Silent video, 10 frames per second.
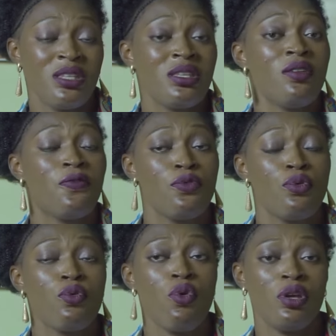Instead of
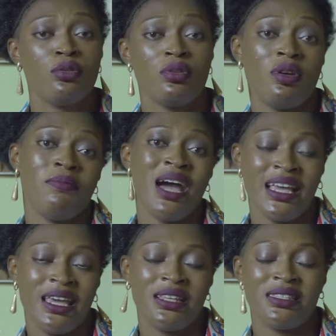you going to the
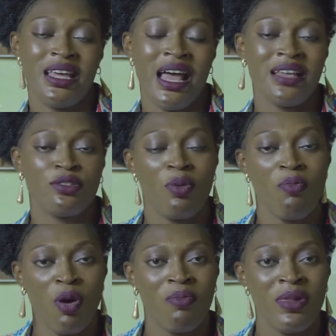market as your
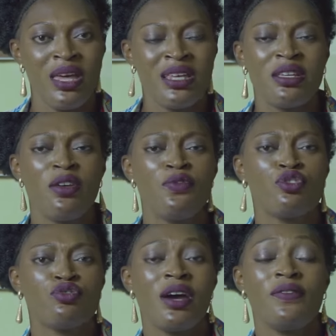mom, instead of you
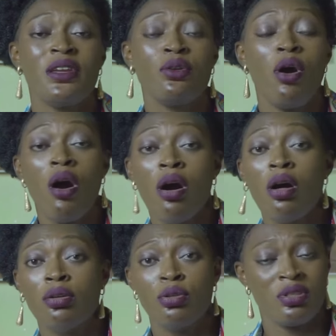traveling
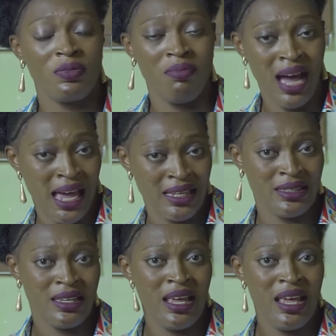all those miles